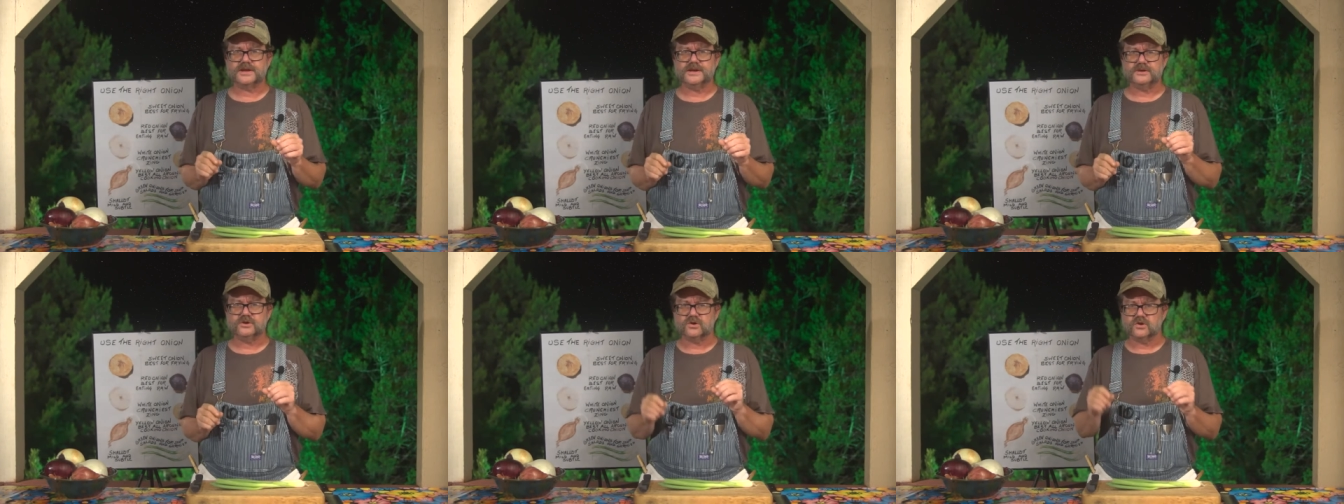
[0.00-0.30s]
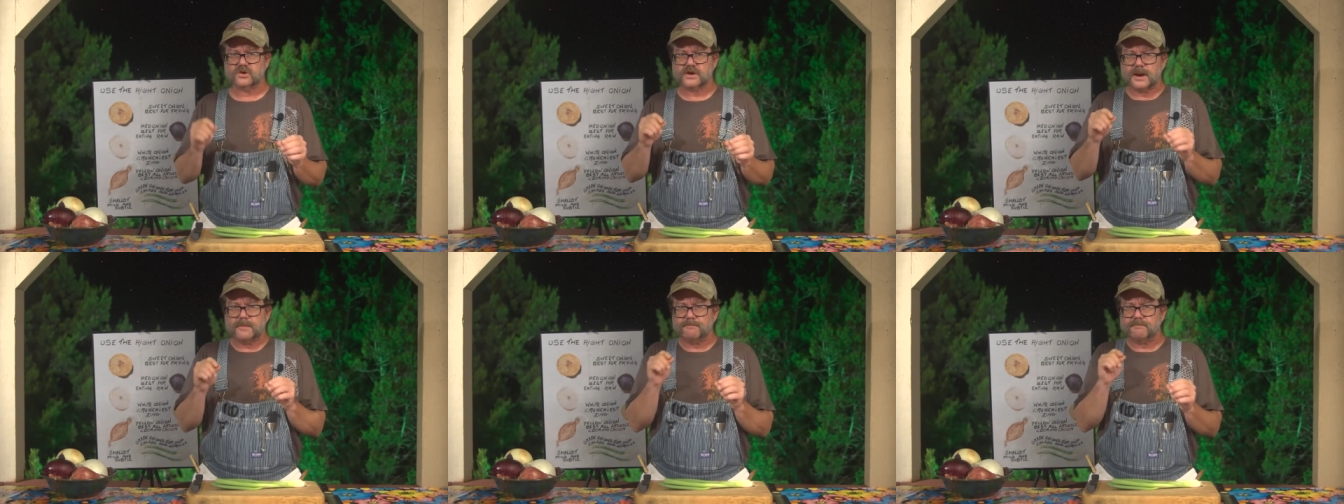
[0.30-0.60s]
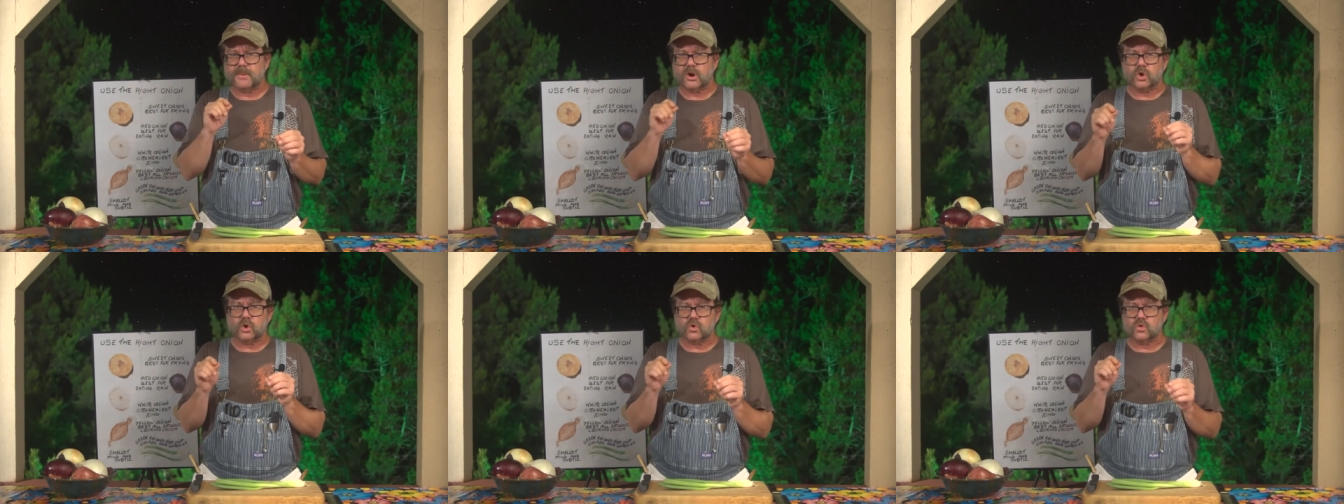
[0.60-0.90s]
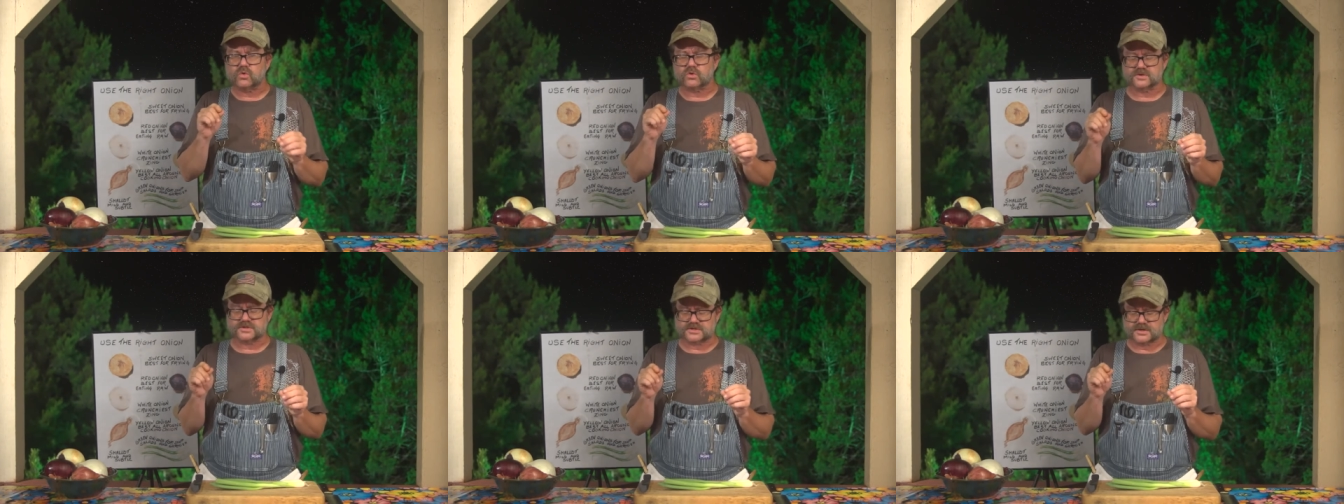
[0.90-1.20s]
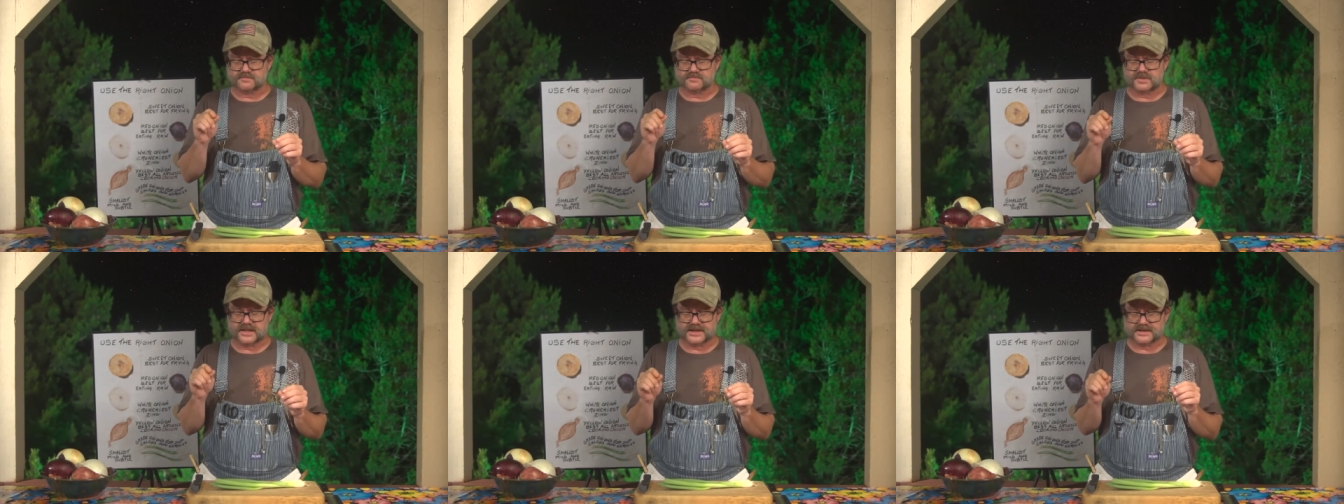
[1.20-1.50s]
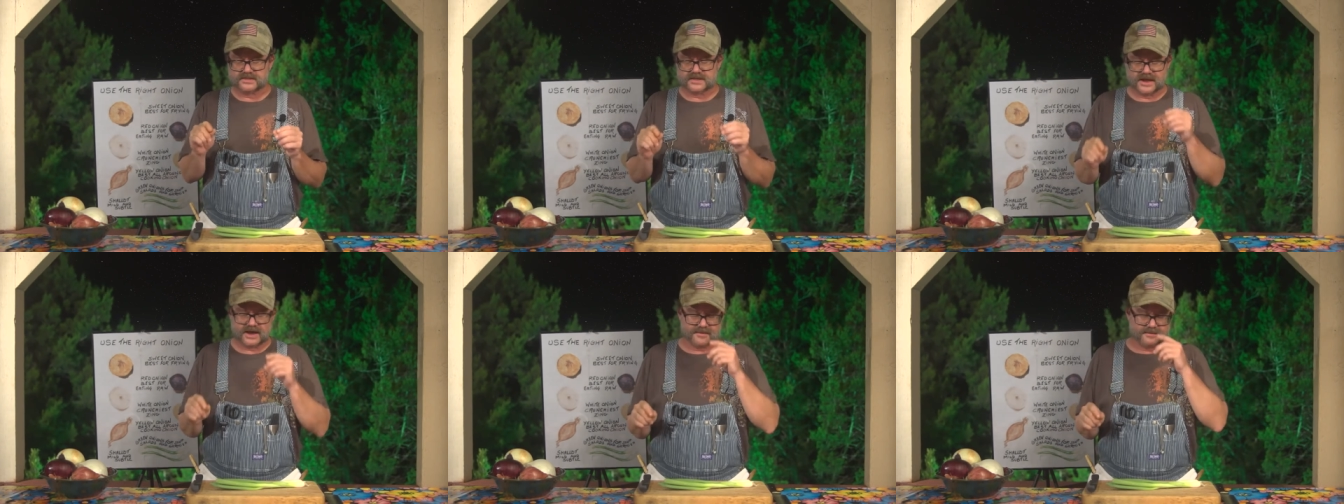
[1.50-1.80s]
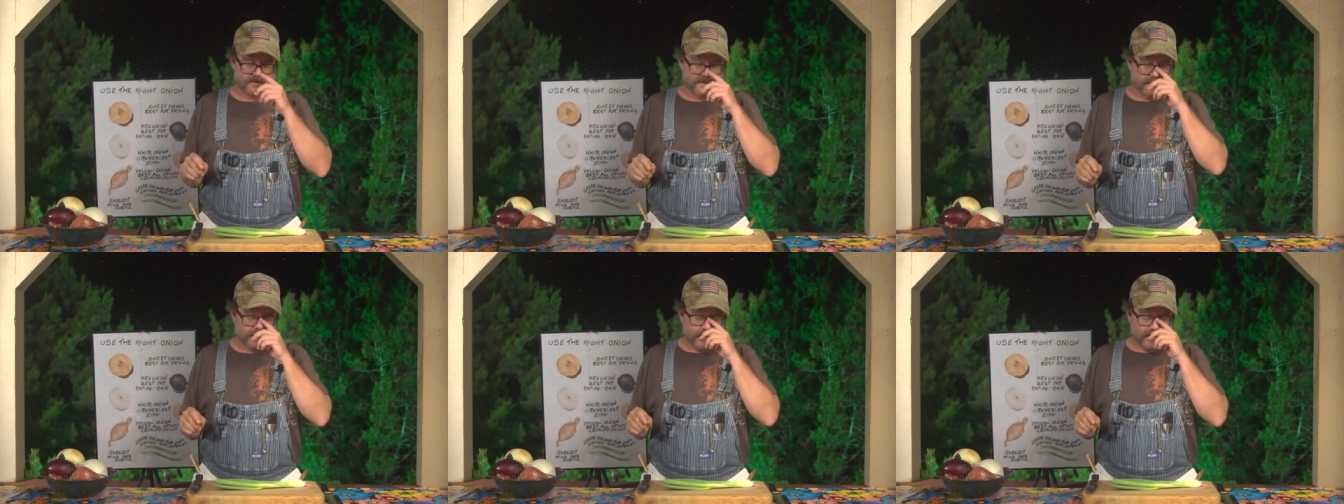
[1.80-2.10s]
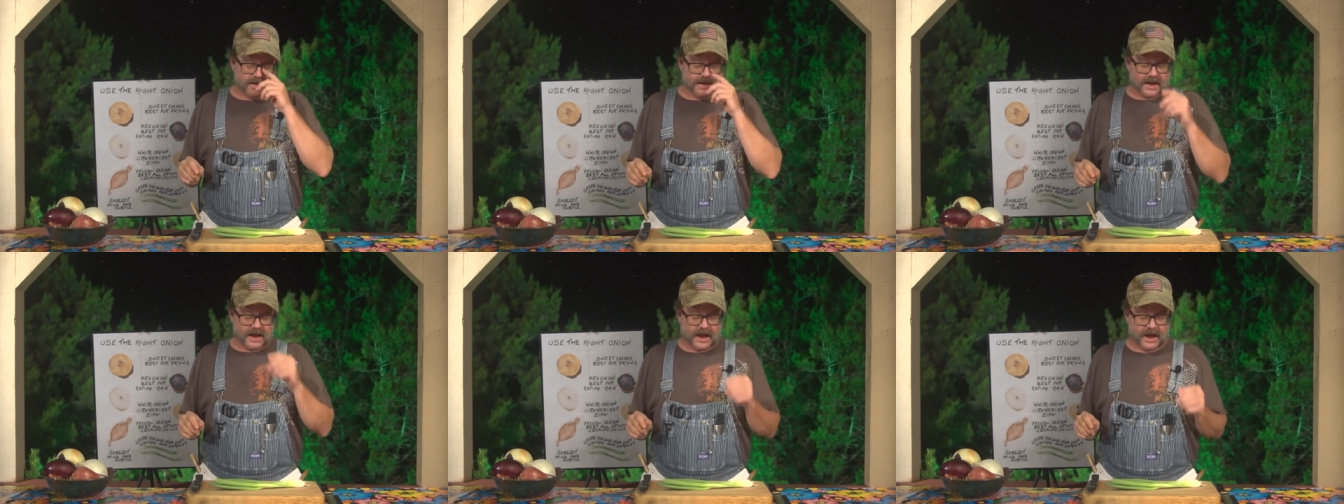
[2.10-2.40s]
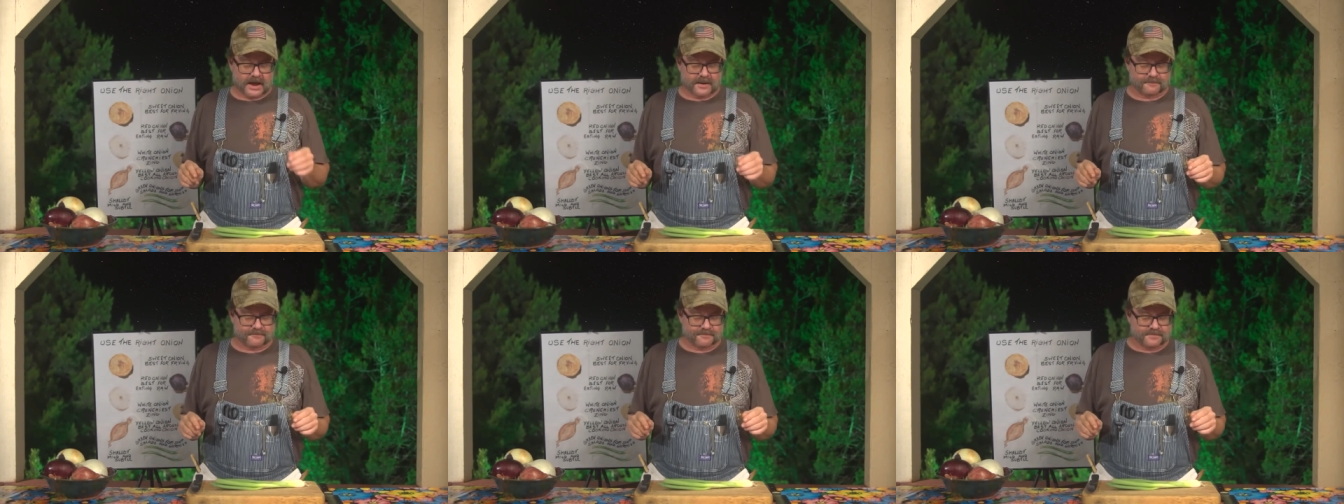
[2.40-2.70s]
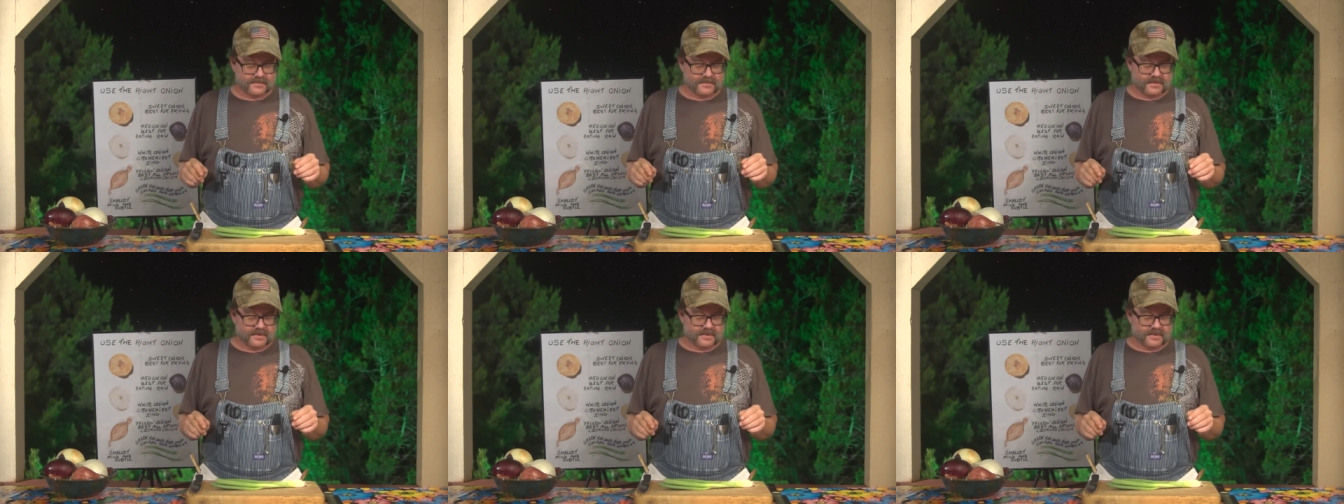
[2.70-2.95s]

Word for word: in your gumbo or something like that. Um,